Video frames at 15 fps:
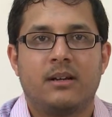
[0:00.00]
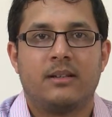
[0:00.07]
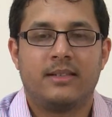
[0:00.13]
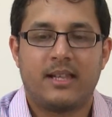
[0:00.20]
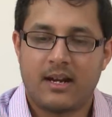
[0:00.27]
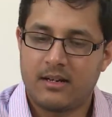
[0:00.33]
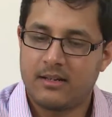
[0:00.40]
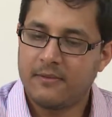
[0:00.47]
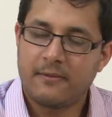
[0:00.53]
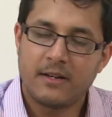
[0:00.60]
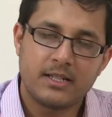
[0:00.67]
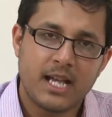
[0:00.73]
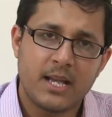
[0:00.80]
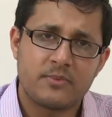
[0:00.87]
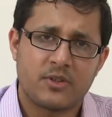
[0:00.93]
There are different
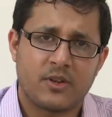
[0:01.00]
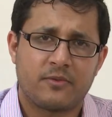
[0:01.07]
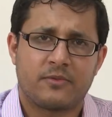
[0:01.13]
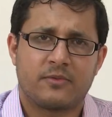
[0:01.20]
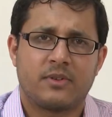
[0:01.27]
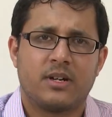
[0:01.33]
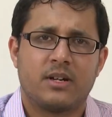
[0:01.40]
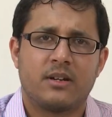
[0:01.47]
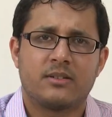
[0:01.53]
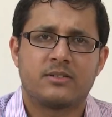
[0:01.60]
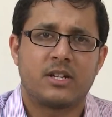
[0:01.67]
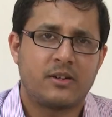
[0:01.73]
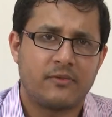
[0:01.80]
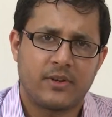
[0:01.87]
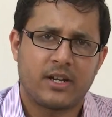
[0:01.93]
types of
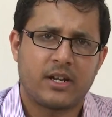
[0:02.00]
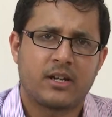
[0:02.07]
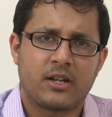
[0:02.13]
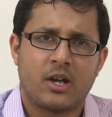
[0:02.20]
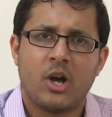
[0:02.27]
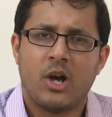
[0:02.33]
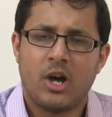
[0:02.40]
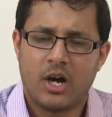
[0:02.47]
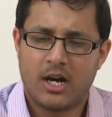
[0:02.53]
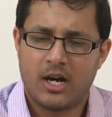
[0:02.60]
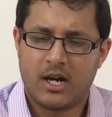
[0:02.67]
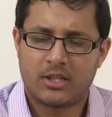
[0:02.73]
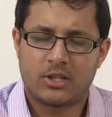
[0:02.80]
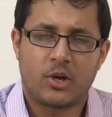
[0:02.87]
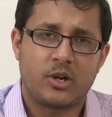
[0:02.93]
certificate
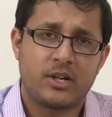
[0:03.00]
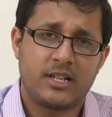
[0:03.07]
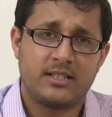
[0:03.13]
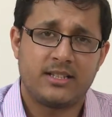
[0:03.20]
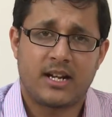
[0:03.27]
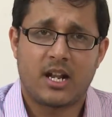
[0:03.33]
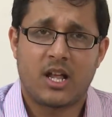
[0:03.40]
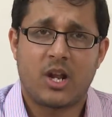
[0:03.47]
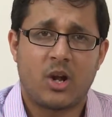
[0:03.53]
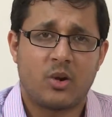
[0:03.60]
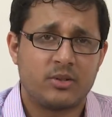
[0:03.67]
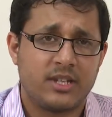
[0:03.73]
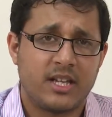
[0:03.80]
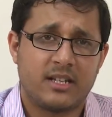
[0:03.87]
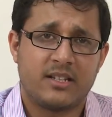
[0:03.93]
authority that are
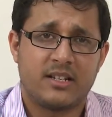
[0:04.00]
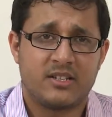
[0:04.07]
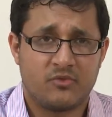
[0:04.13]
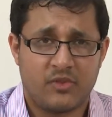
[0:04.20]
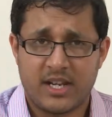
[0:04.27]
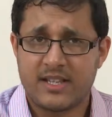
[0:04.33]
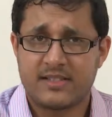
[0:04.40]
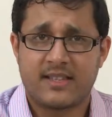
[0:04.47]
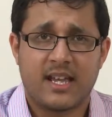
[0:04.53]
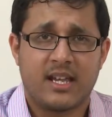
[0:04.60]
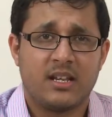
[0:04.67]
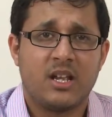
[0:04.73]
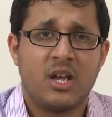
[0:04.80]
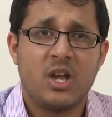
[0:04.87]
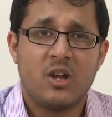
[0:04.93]
out there. There is VeriSign,
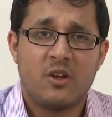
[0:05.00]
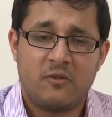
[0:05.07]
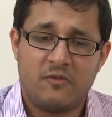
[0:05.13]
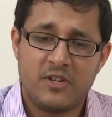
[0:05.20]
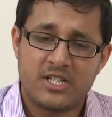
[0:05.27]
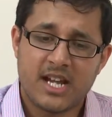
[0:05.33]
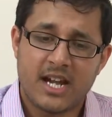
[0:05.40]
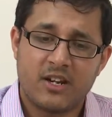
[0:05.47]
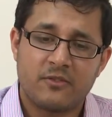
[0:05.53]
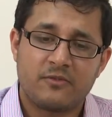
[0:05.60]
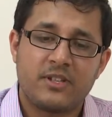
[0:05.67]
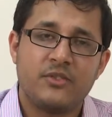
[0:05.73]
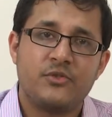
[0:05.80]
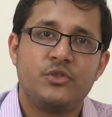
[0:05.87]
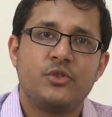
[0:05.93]
which kind of
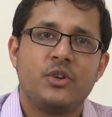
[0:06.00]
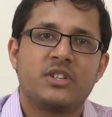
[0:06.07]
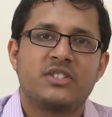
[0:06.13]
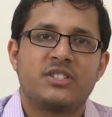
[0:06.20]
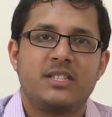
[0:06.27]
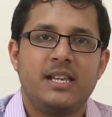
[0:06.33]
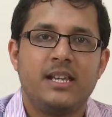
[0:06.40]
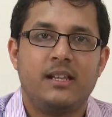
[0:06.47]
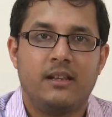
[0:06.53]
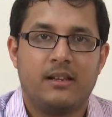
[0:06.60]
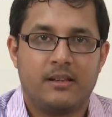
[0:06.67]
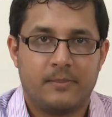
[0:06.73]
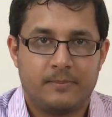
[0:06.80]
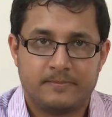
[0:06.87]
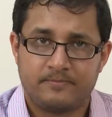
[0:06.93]
gives you a seal
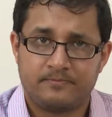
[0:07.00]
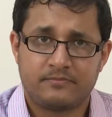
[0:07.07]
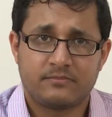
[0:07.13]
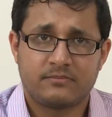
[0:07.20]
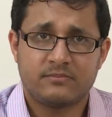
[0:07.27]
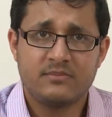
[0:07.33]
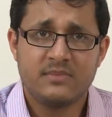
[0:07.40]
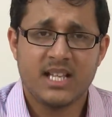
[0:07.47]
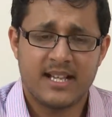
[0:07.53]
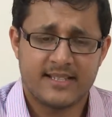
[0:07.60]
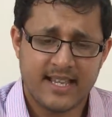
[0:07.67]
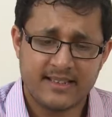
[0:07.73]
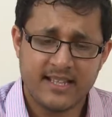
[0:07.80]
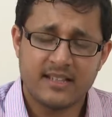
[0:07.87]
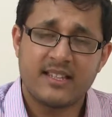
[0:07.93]

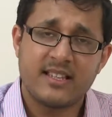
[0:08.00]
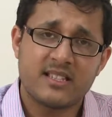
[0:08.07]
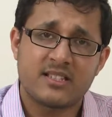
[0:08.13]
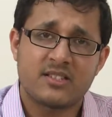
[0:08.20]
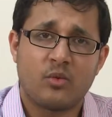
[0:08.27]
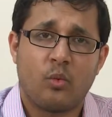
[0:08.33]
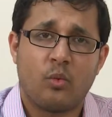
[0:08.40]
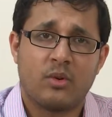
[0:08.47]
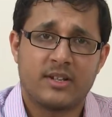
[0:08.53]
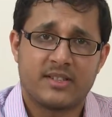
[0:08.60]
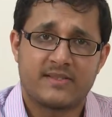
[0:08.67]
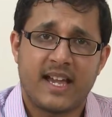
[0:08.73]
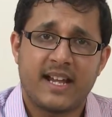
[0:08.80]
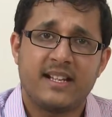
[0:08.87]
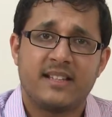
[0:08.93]
saying that this
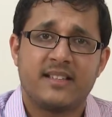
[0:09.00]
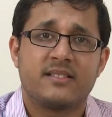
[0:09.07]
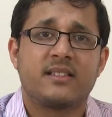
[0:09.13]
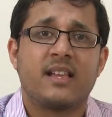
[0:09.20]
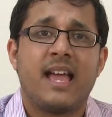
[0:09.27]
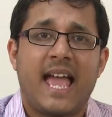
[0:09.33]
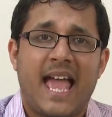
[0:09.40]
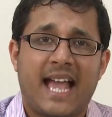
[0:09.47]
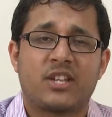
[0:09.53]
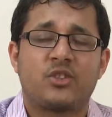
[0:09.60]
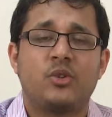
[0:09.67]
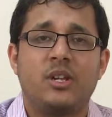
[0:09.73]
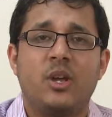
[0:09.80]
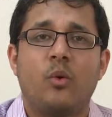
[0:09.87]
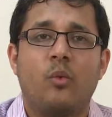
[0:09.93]
site is
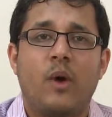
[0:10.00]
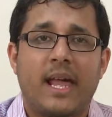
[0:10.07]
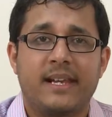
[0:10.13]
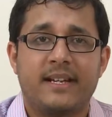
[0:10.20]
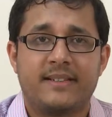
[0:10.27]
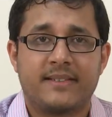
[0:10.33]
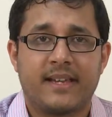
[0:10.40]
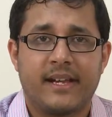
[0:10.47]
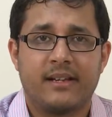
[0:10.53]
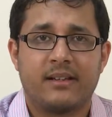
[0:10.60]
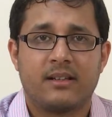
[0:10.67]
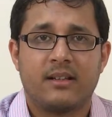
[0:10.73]
actually a valid site.